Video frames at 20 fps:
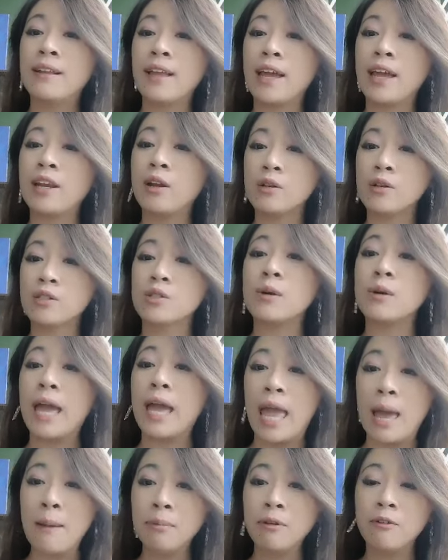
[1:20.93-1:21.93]
and also
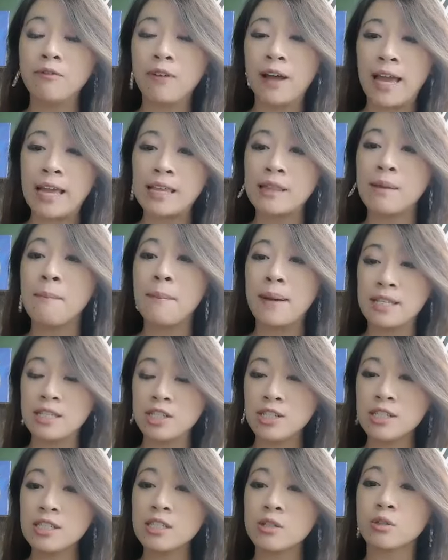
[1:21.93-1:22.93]
amplifying the
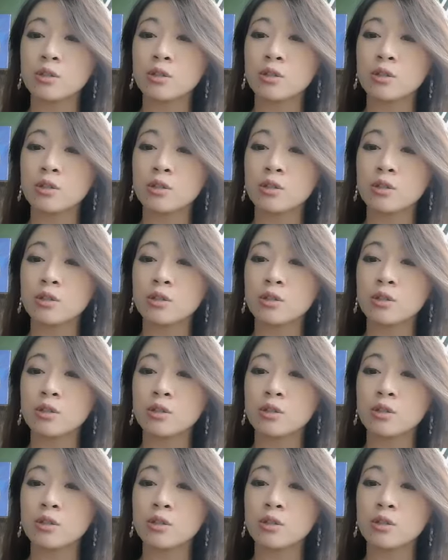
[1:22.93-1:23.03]
messages